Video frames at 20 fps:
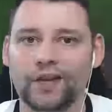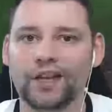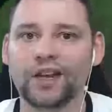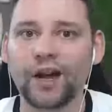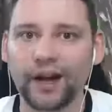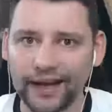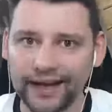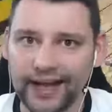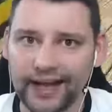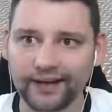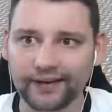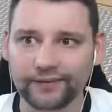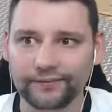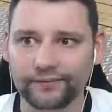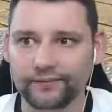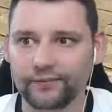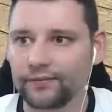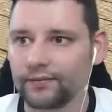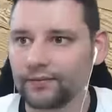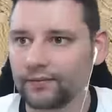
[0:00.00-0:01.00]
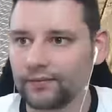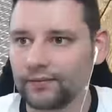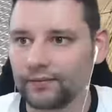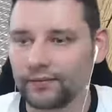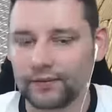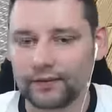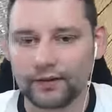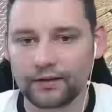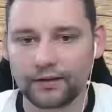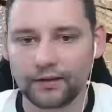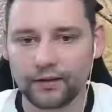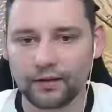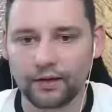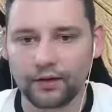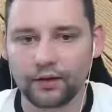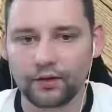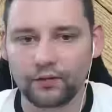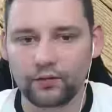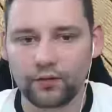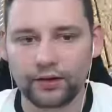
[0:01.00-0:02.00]
Gotta get it.
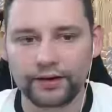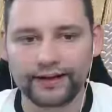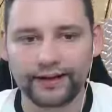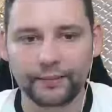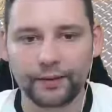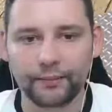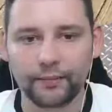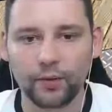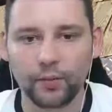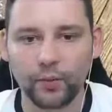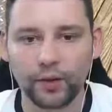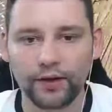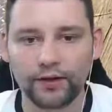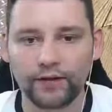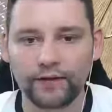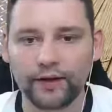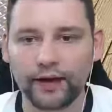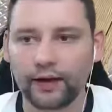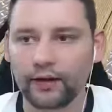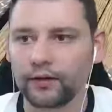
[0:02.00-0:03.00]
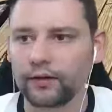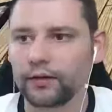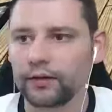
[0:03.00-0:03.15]
Well, I need a bit more money than that.